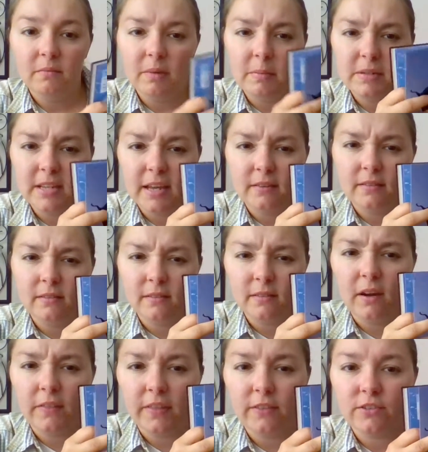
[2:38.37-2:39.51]
Maybe 10. No,
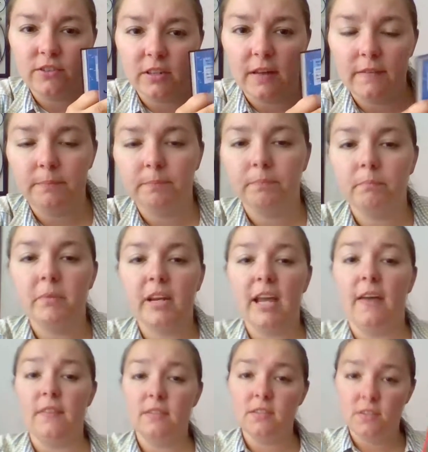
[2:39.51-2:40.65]
I think there's 11. But
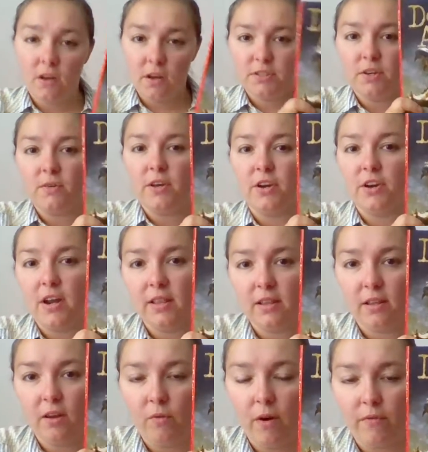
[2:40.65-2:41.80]
again, this is also internet
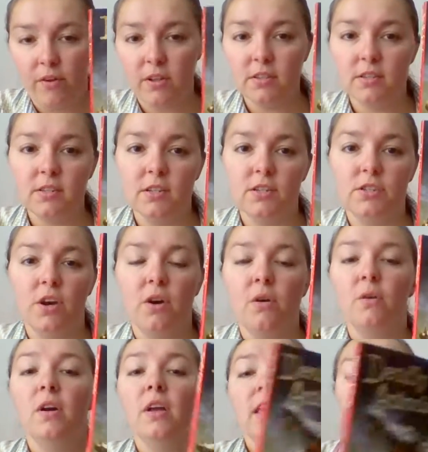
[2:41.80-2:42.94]
referenced, and
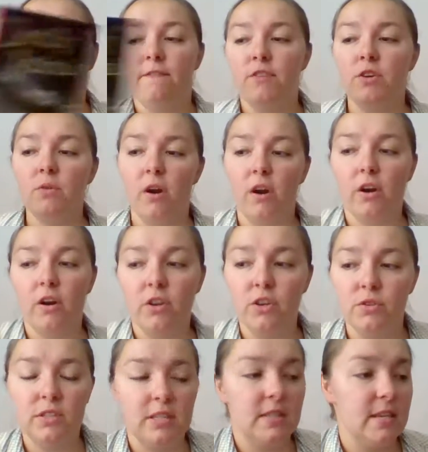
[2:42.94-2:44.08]
so if you are
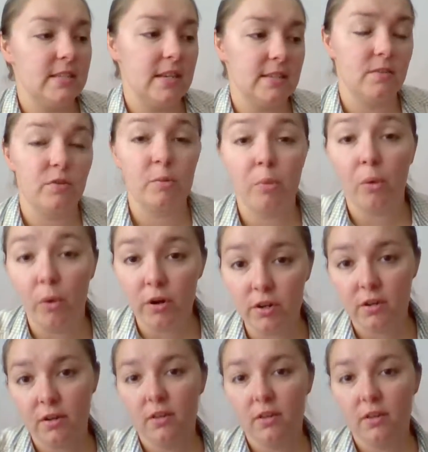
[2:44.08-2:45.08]
using this as a report,